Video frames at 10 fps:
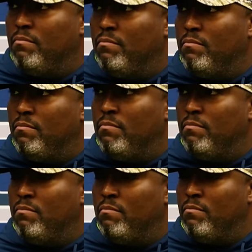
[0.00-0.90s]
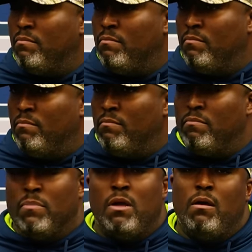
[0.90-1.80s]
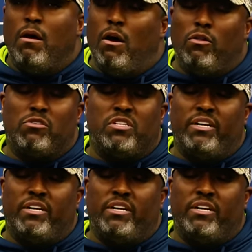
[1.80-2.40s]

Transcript: finishing All those